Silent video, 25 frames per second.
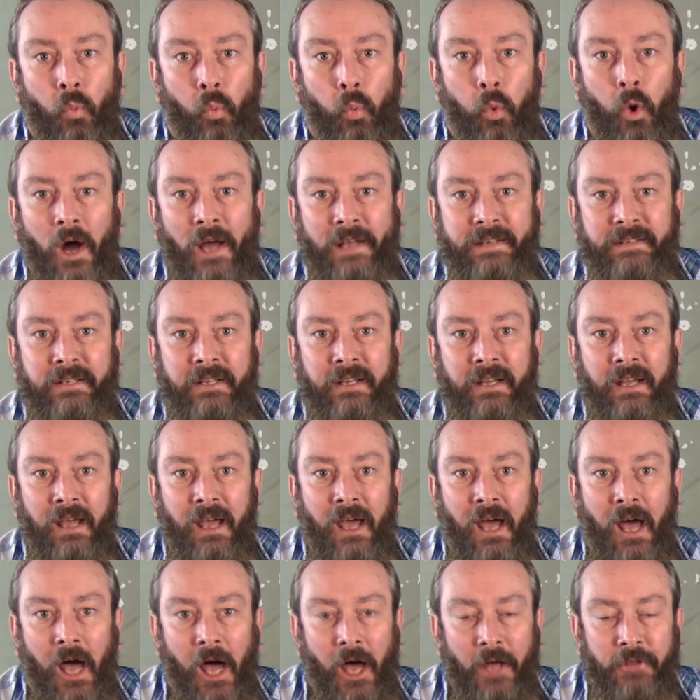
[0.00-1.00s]
What
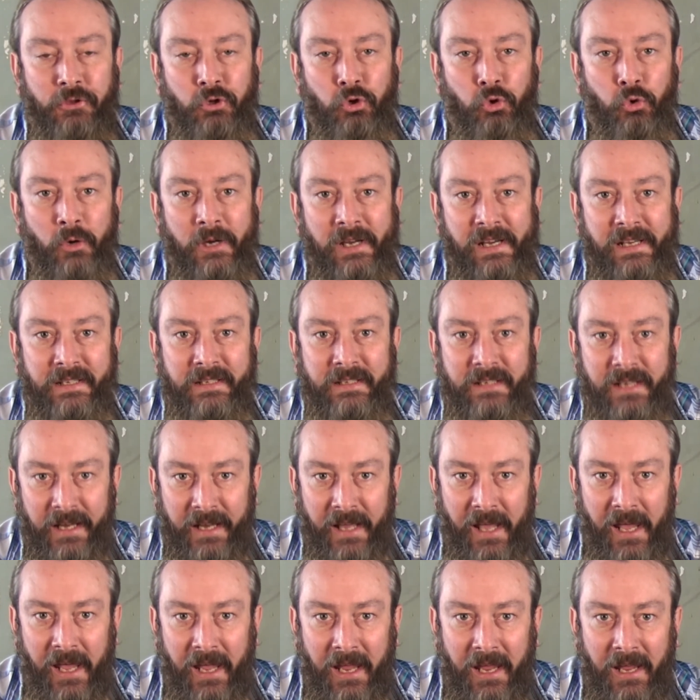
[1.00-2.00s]
a treat
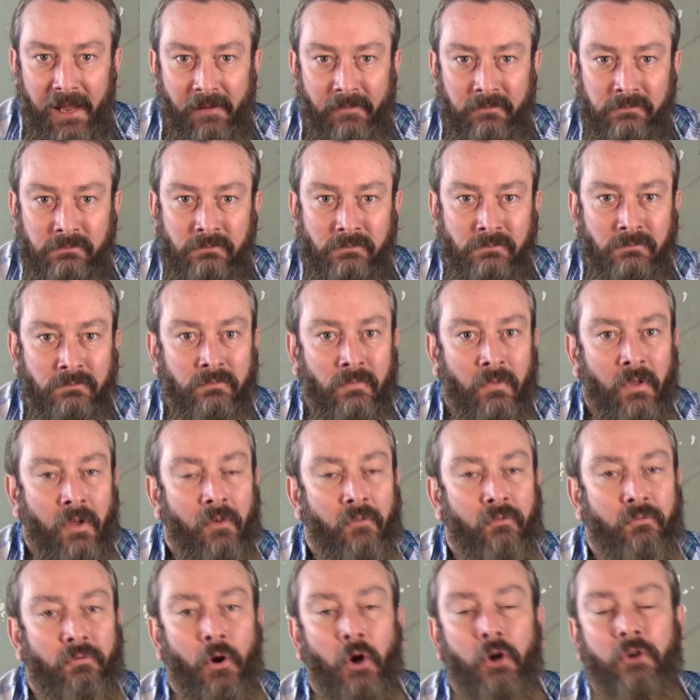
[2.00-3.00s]
today.
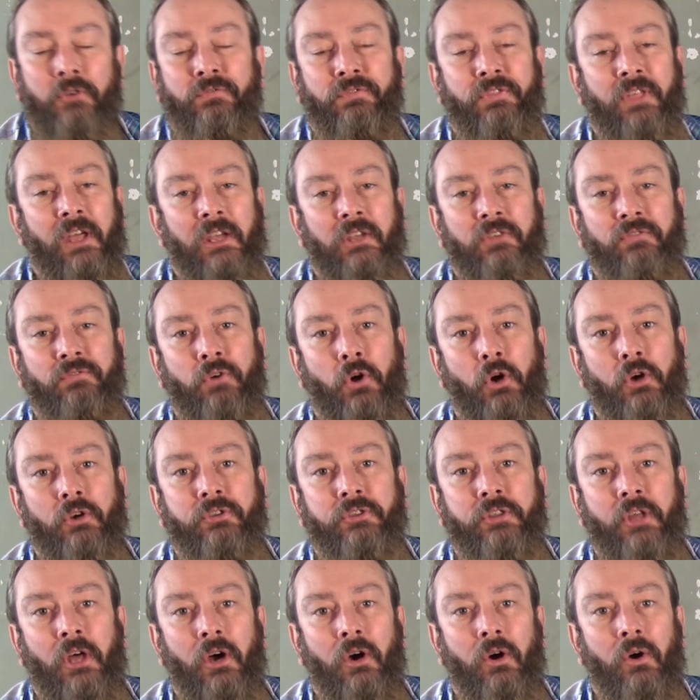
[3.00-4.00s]
First things
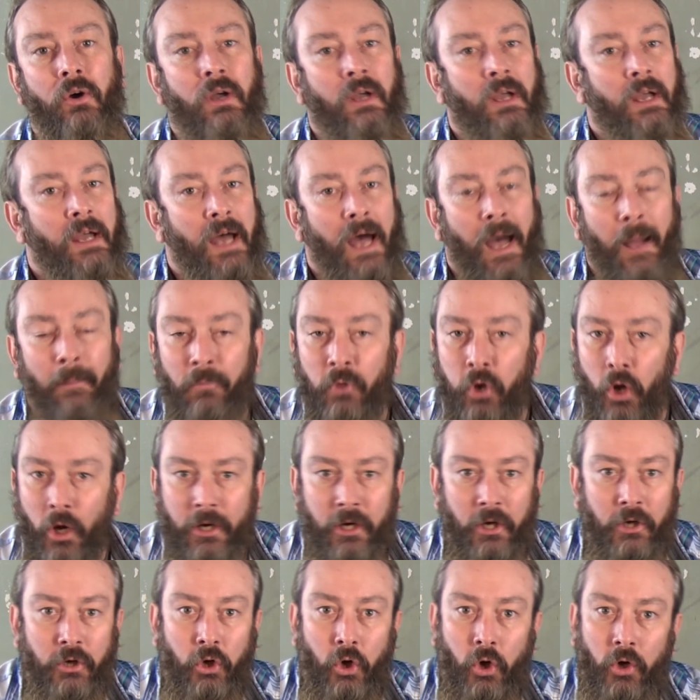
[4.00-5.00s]
first though, I'm
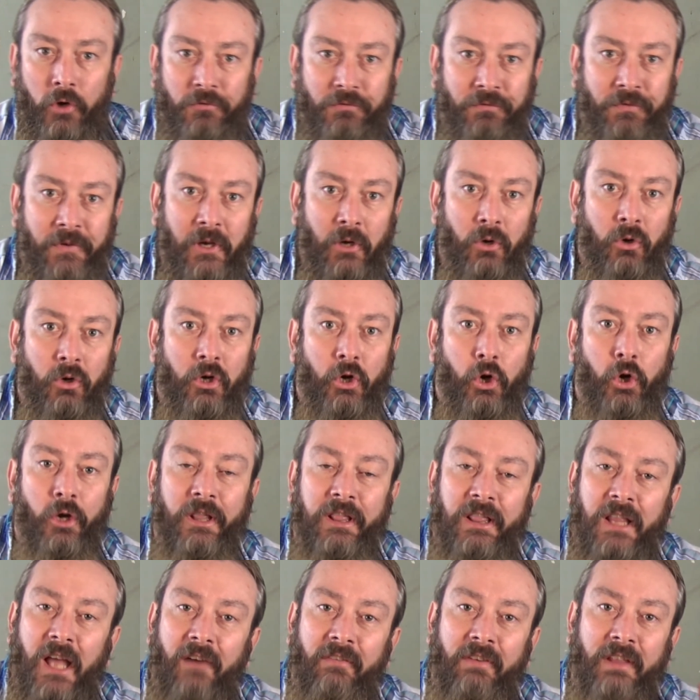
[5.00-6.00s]
looking good, feeling good,
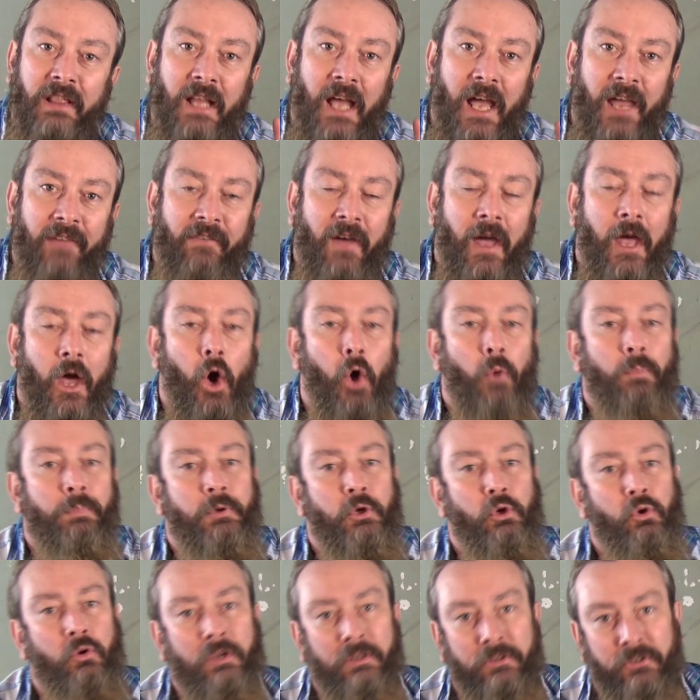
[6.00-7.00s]
loving life. I hope
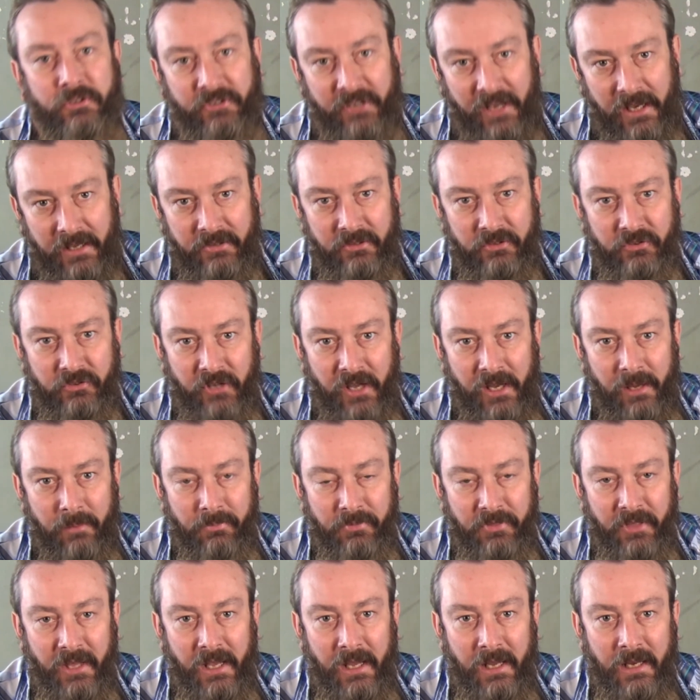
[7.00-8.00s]
you can say the same
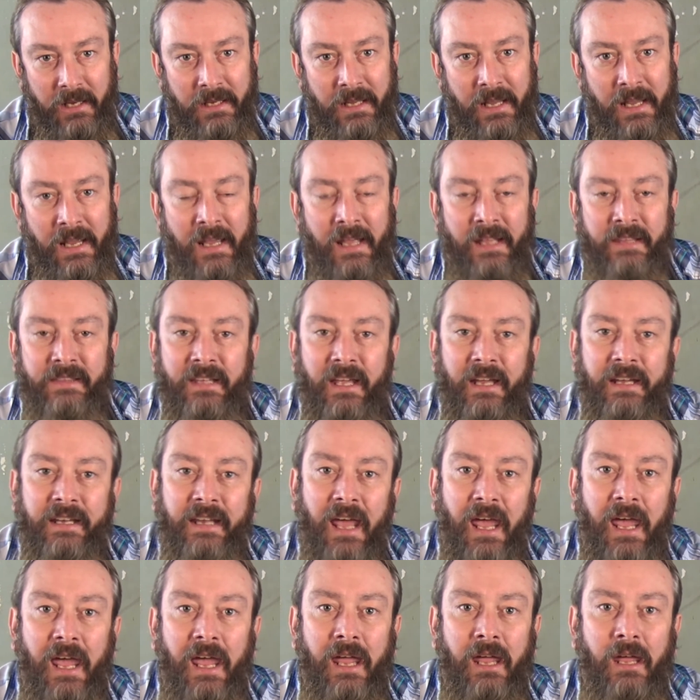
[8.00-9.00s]
thing.
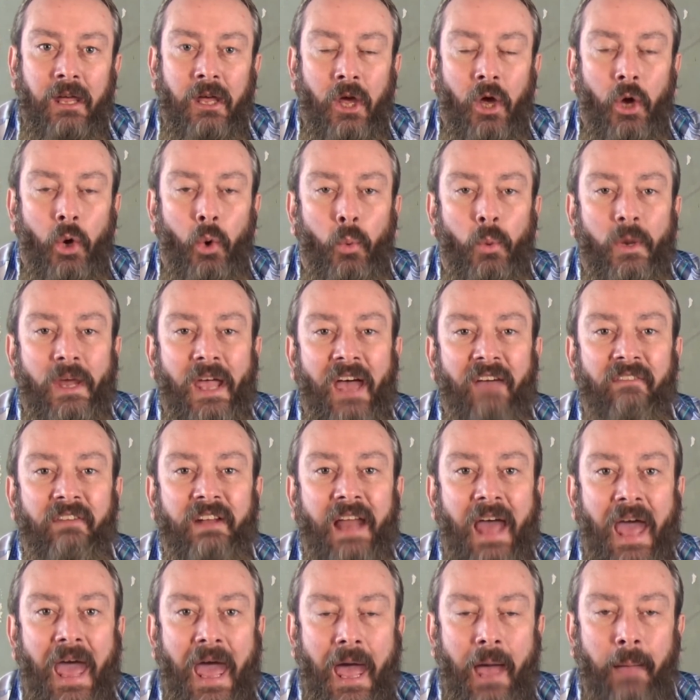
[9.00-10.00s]
Today we have an
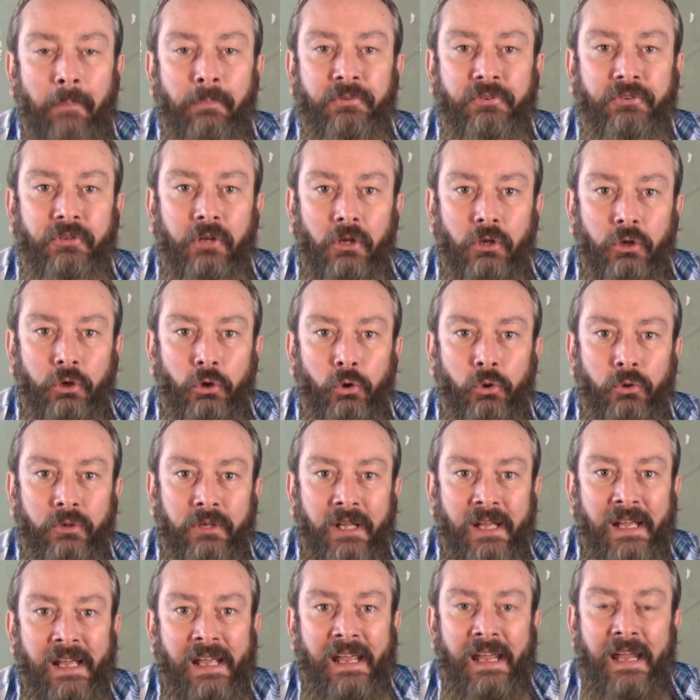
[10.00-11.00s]
absolute
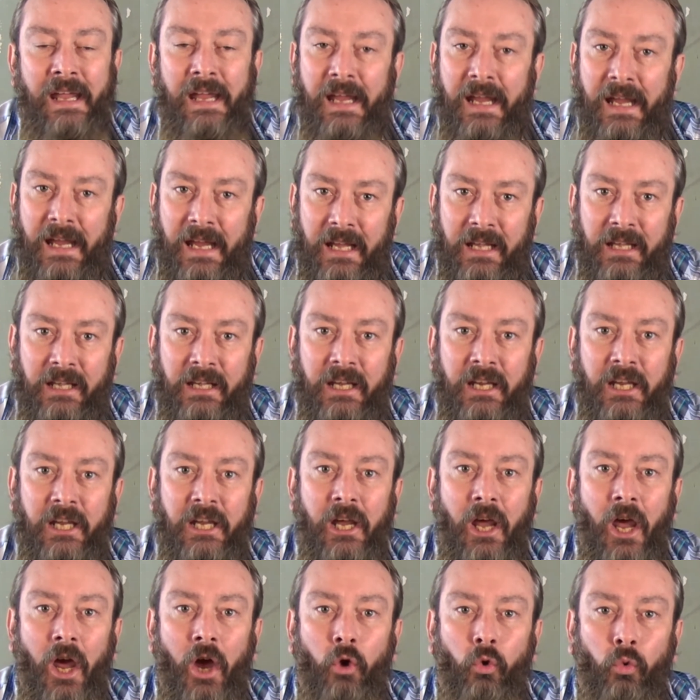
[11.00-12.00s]

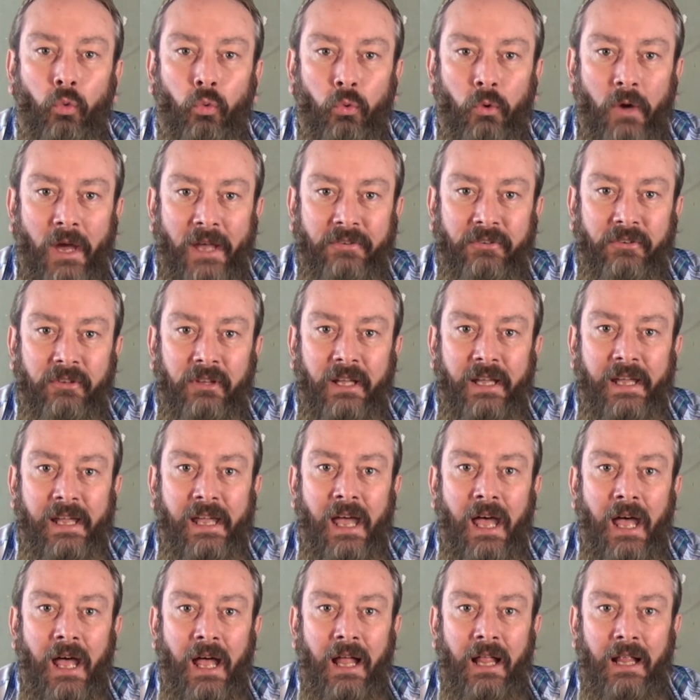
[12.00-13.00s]
indie
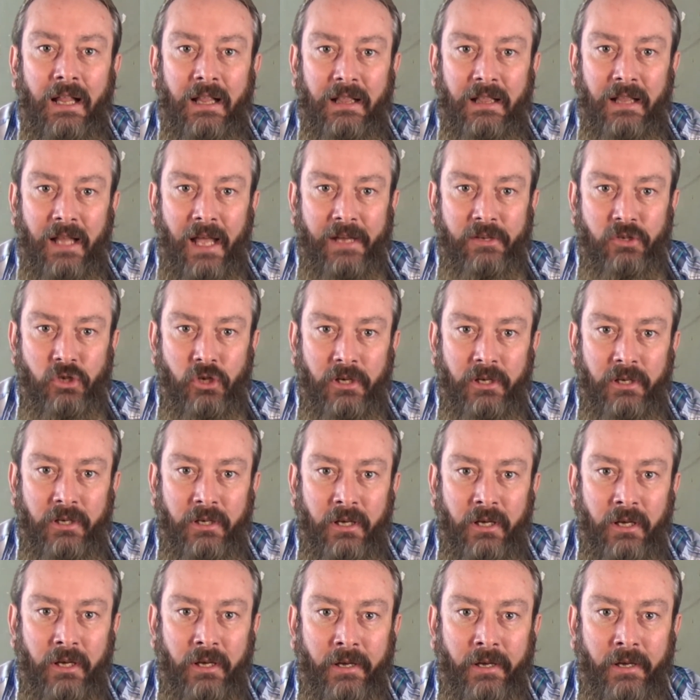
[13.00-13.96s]
wrestling legend.